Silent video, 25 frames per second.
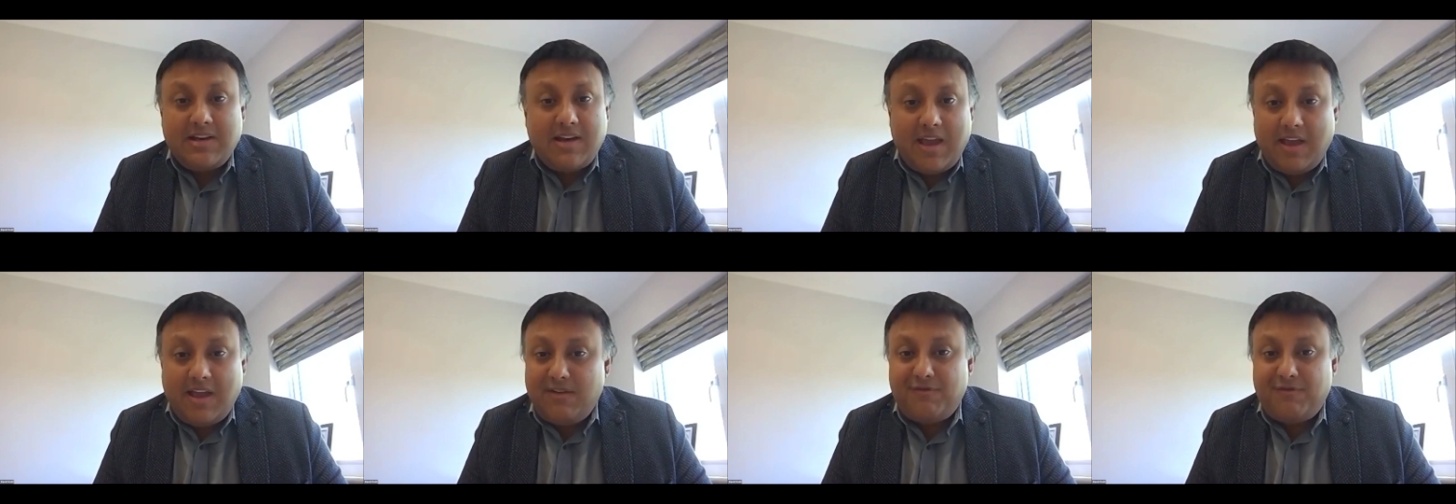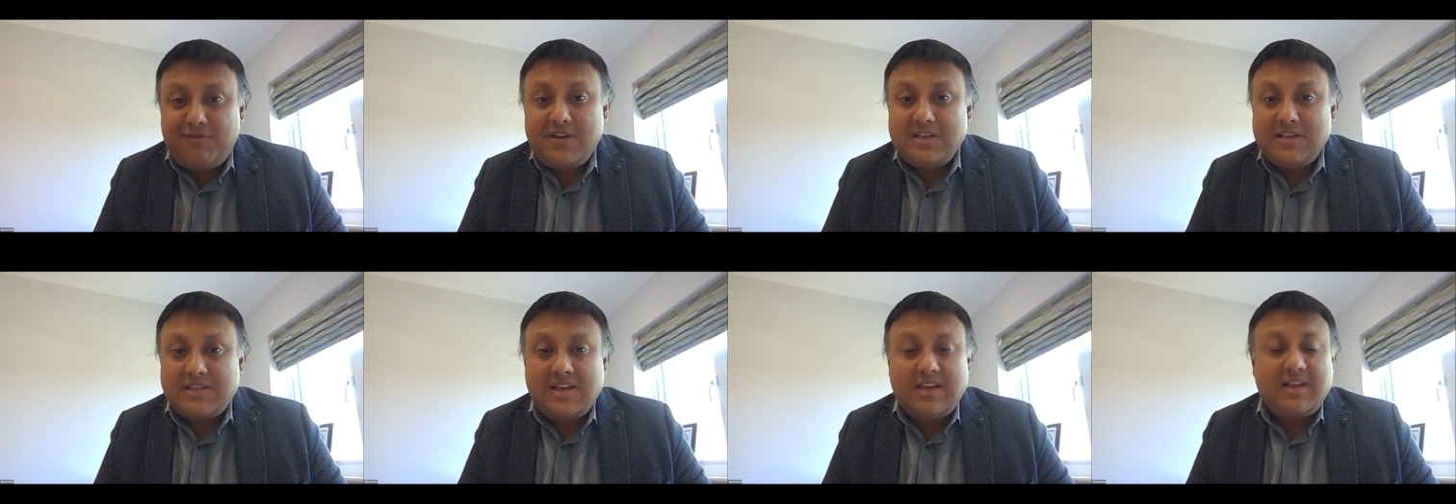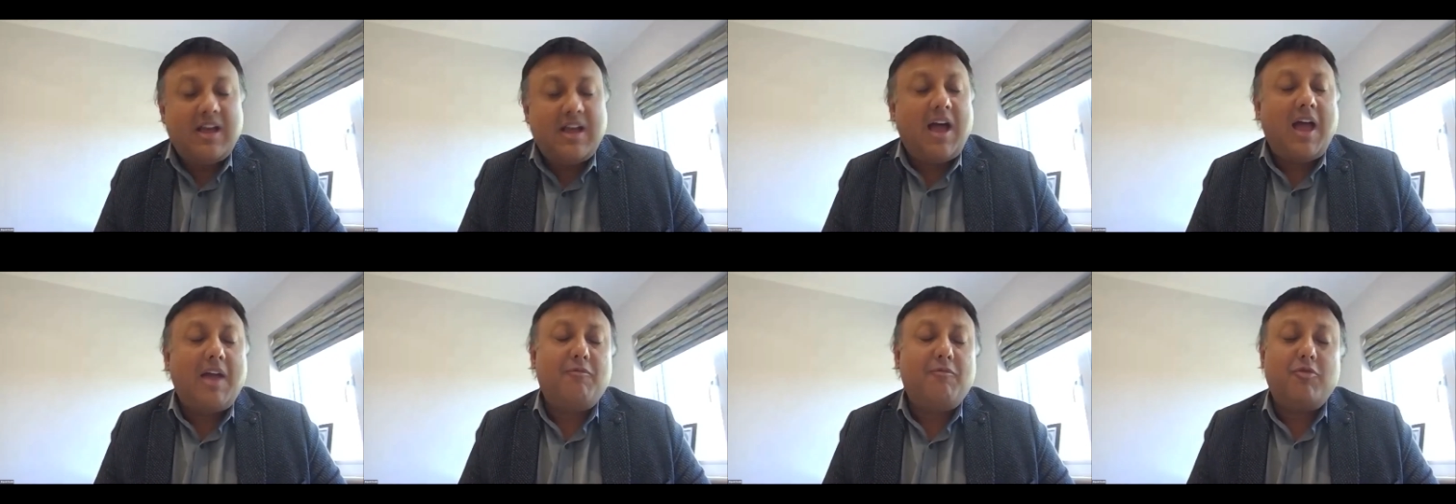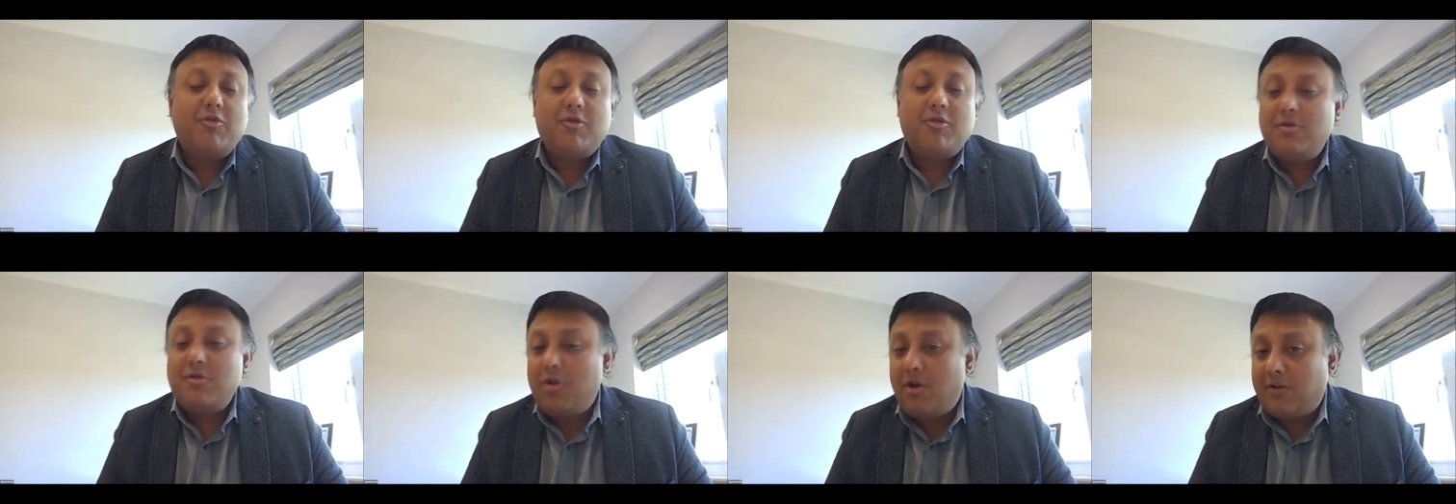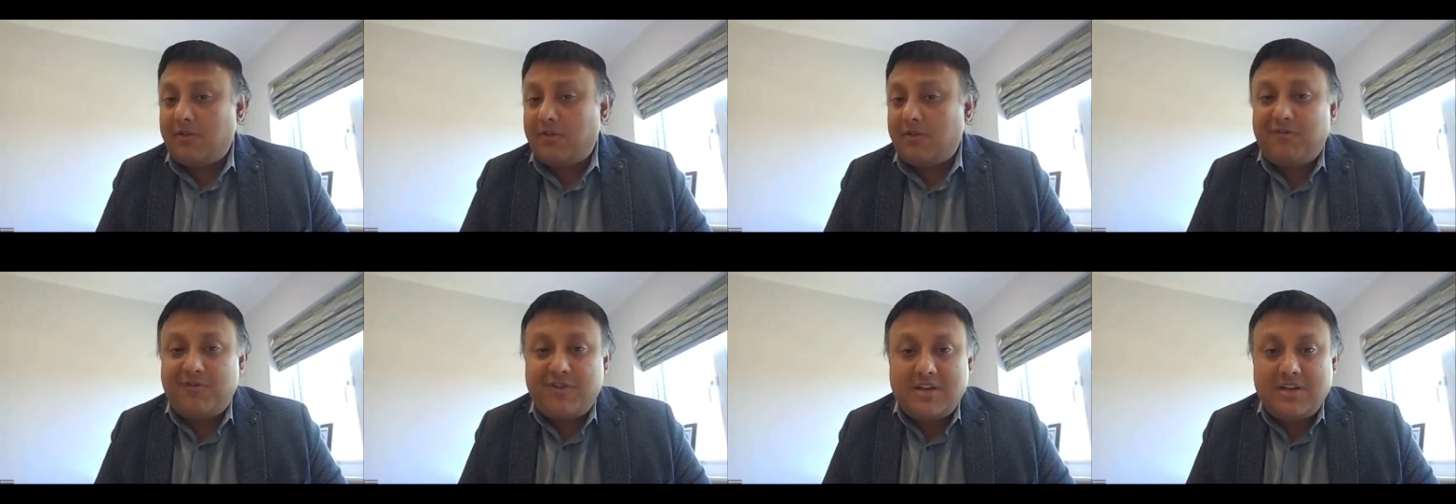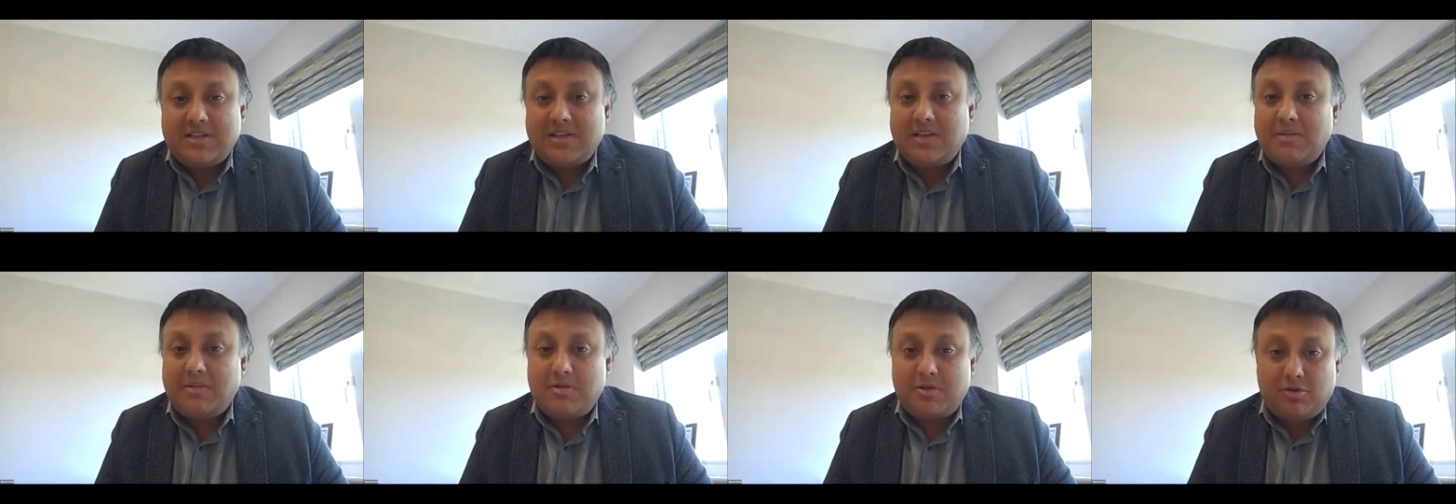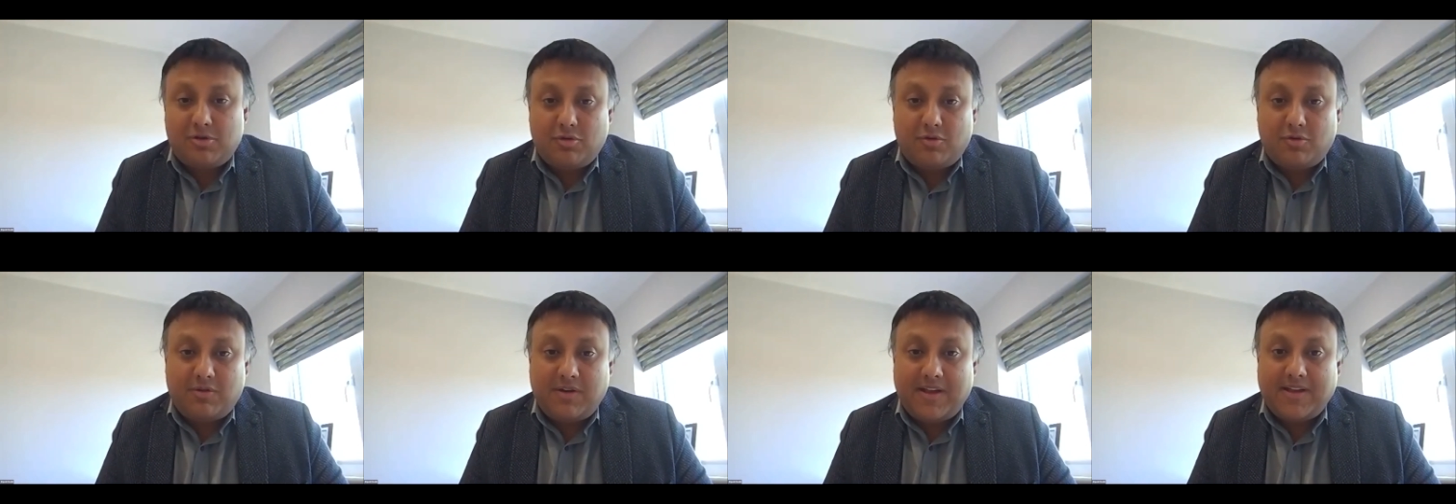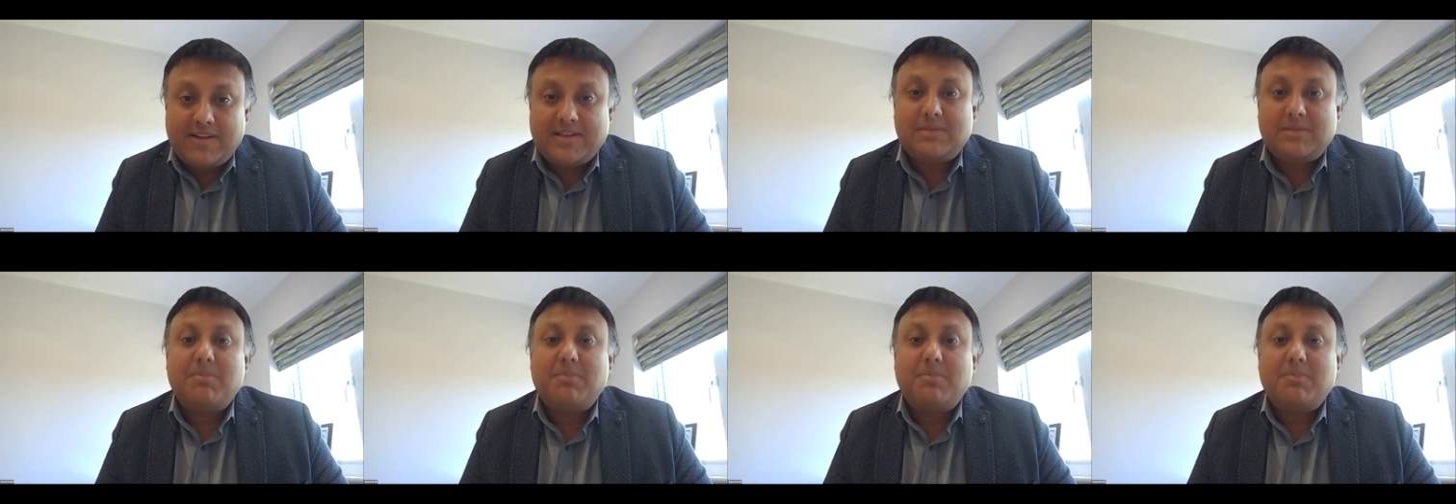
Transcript: egg freezing, I would not freeze immature eggs,